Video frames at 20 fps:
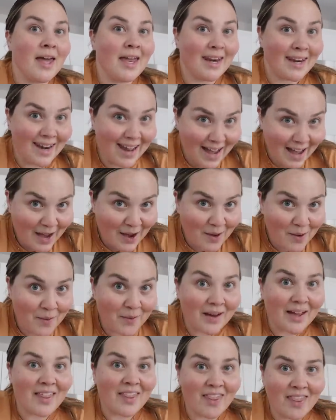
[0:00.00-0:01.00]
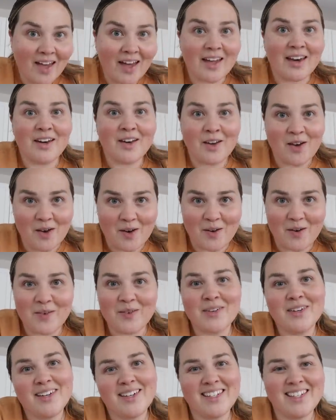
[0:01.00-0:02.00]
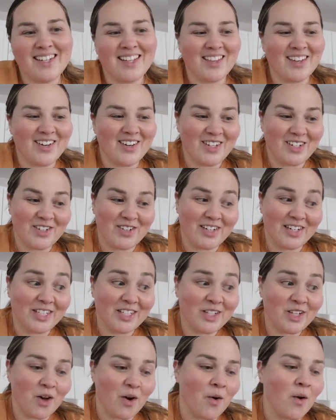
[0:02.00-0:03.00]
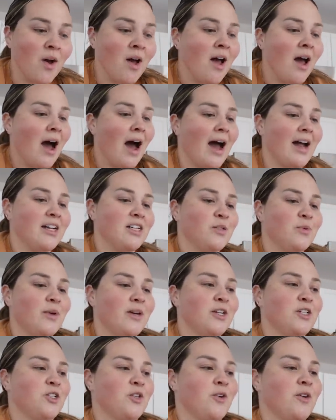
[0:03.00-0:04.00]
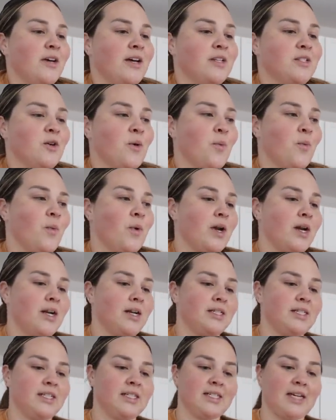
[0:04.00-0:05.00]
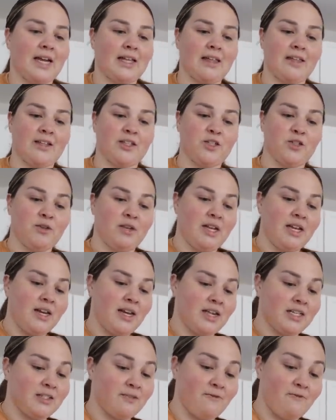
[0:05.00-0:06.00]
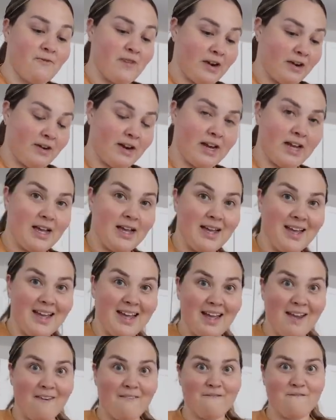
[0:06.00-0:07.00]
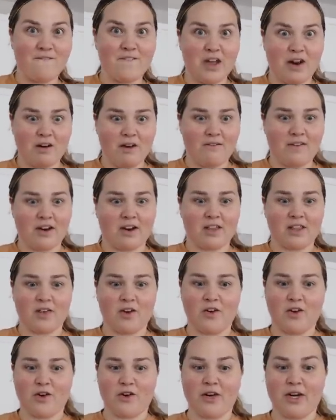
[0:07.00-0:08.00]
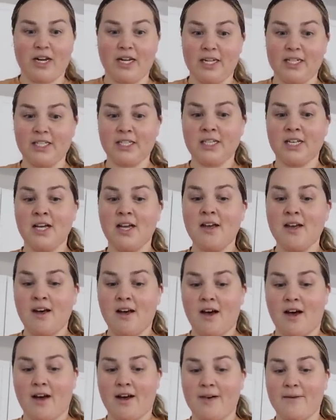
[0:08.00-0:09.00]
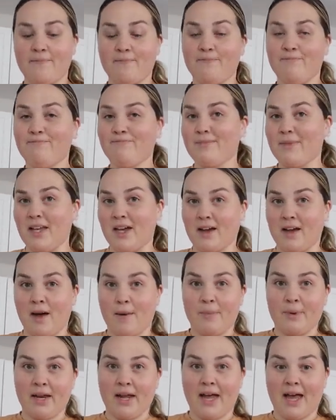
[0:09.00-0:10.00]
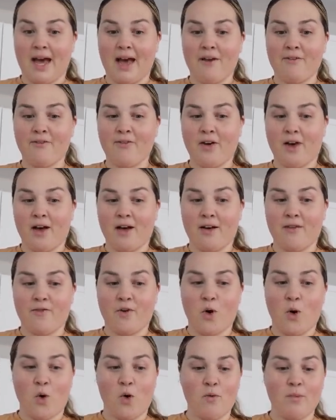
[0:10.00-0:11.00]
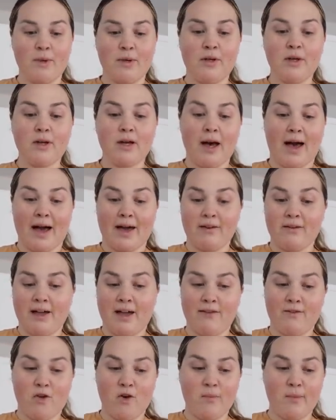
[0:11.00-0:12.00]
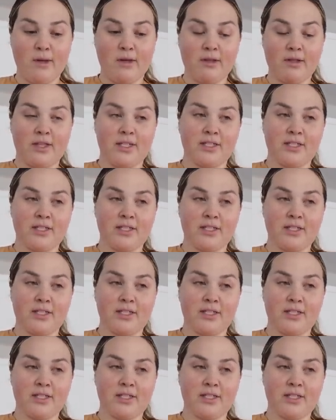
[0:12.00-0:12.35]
now and then go to the nursery. So I just wanted to show you guys what it is exactly that you need. It's very, very, very little ingredients. Um, a cup and a half of whole milk. I don't have whole milk.